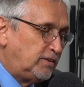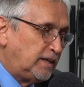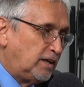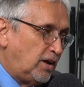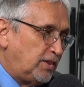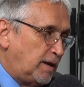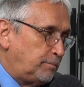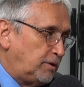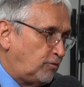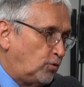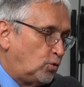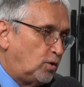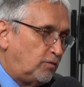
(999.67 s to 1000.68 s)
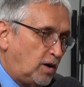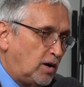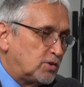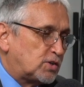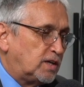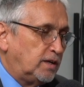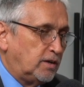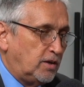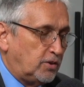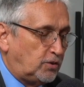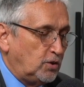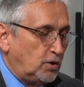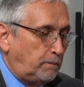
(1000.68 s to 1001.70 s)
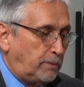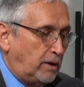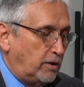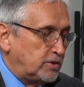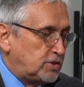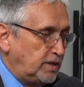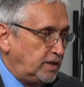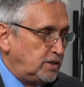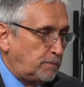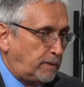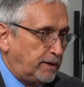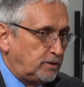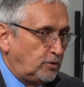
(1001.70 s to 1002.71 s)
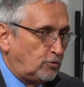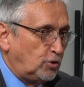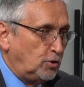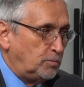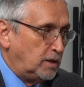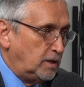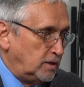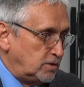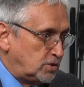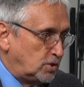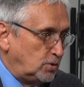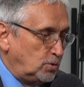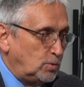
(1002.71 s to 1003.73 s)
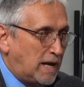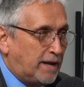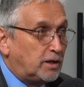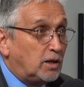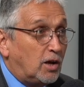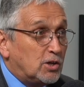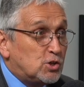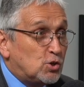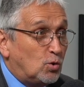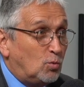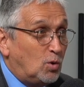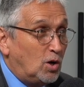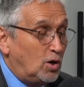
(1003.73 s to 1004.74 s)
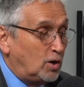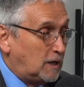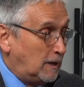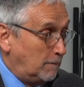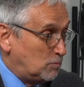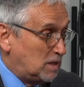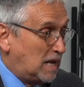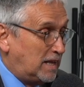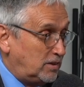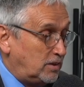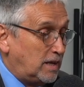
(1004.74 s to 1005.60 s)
like that before, of asking a third party, an independent group, to analyze your work and